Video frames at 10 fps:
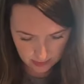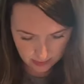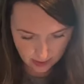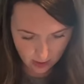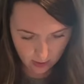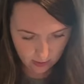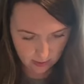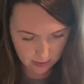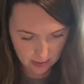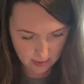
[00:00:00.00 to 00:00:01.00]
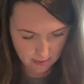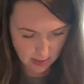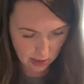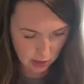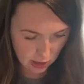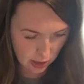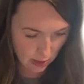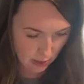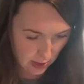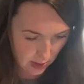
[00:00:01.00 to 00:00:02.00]
So let me
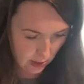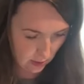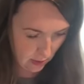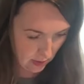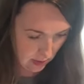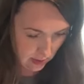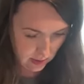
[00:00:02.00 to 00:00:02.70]
show you